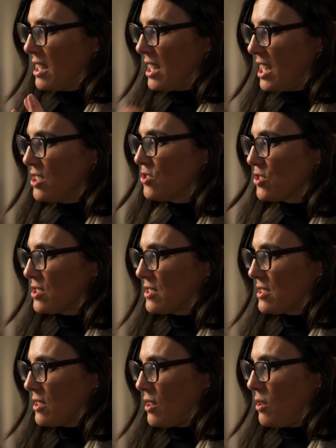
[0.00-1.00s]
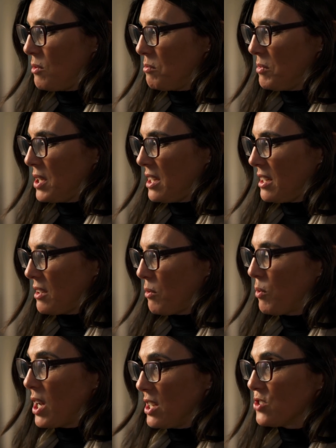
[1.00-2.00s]
hinges on
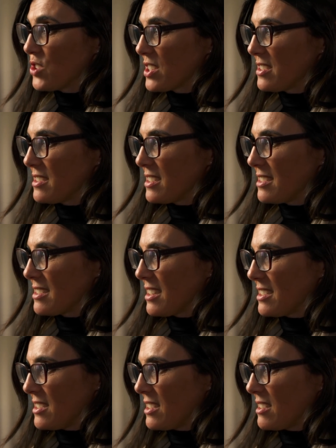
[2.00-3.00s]
being well-adjusted, as